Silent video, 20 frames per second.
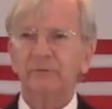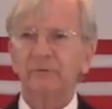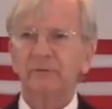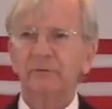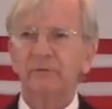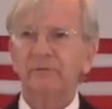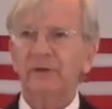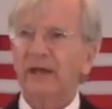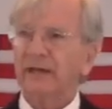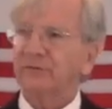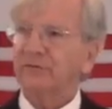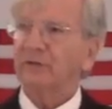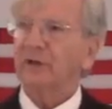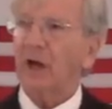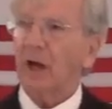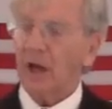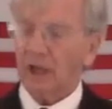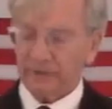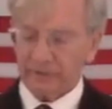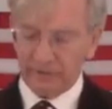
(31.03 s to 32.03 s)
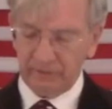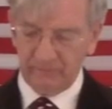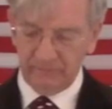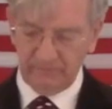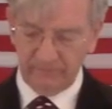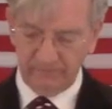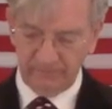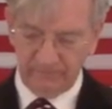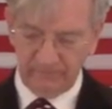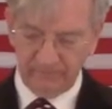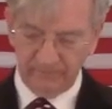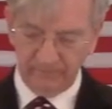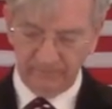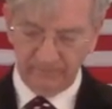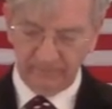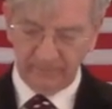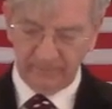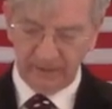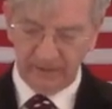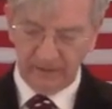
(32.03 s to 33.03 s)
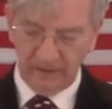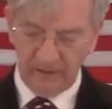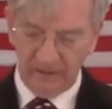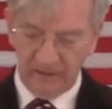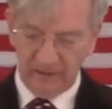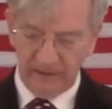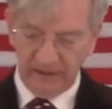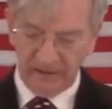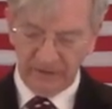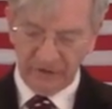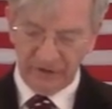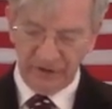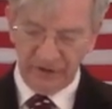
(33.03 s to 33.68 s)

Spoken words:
fast not? And